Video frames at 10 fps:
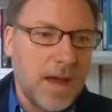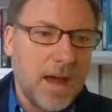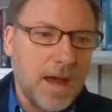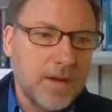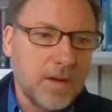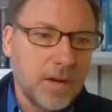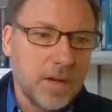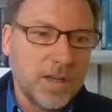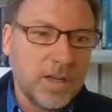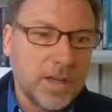And
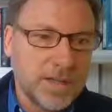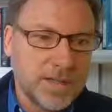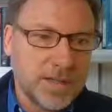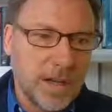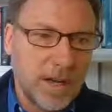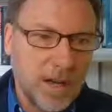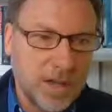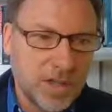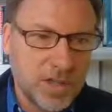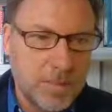looking at
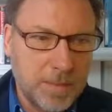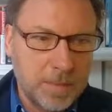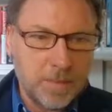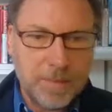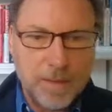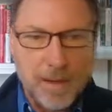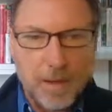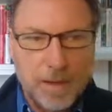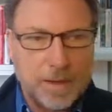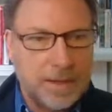German
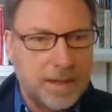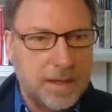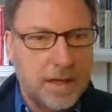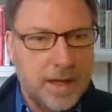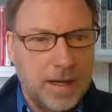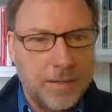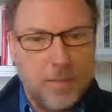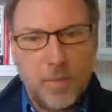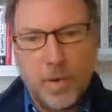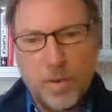power,
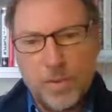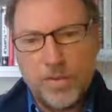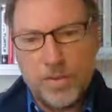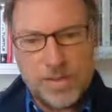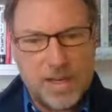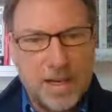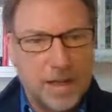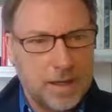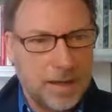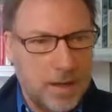we're also
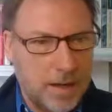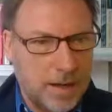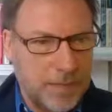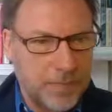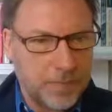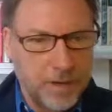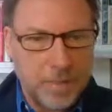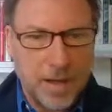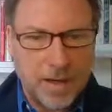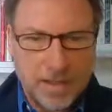seeing the
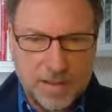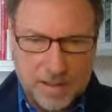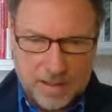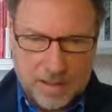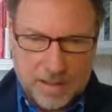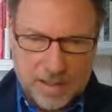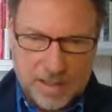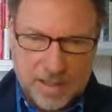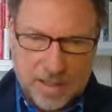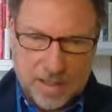market
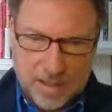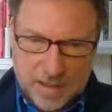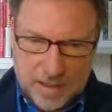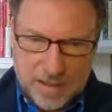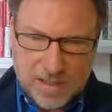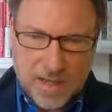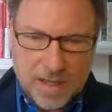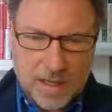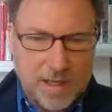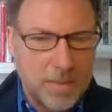just
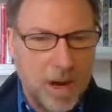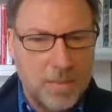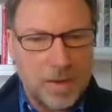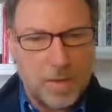steady at the moment.